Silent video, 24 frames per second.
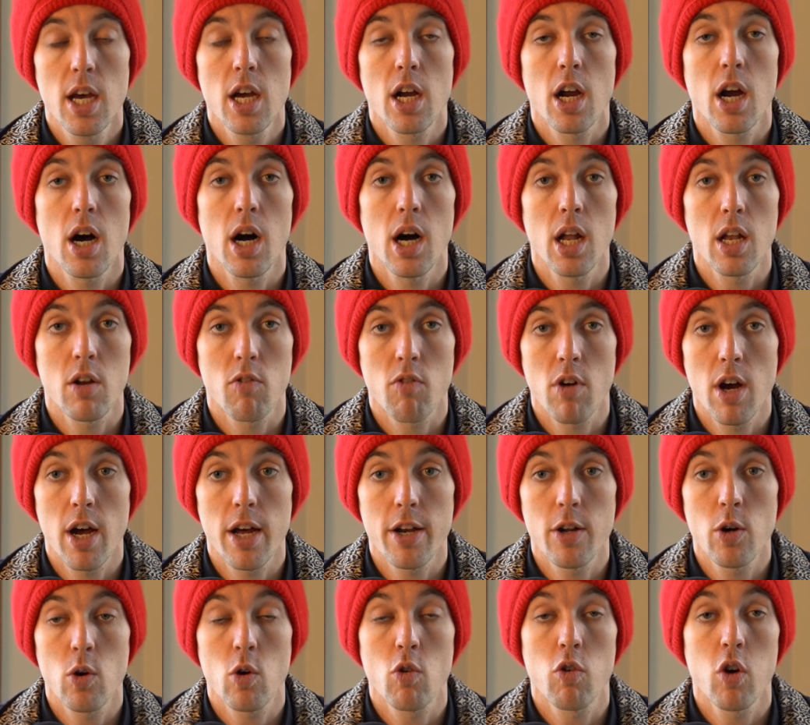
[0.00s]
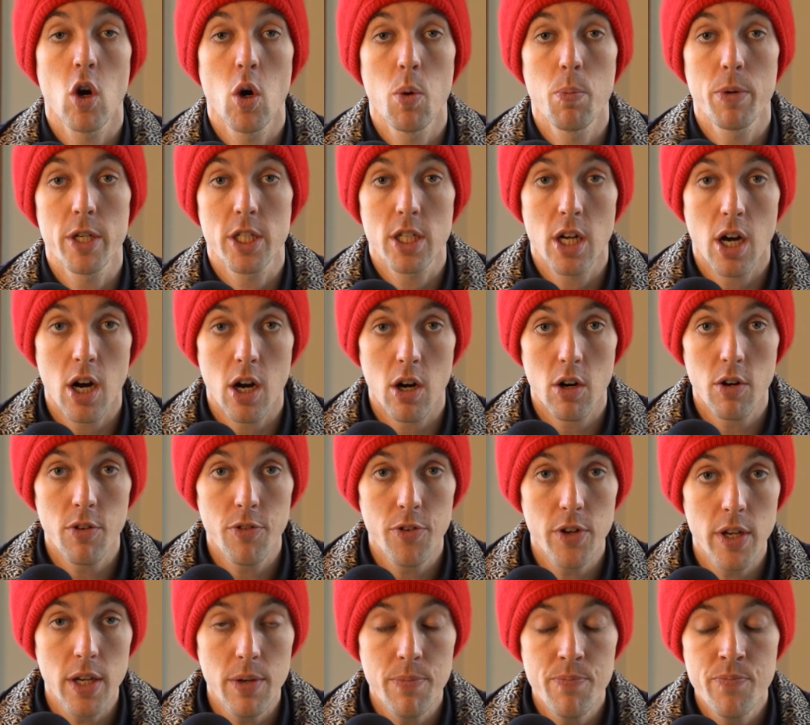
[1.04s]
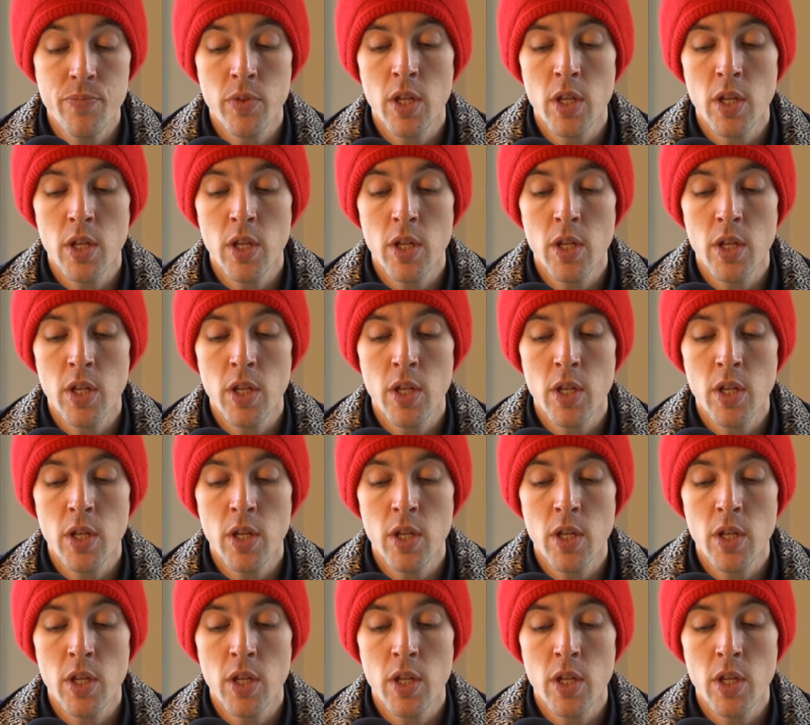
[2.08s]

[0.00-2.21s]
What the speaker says: Colorado Chromatography.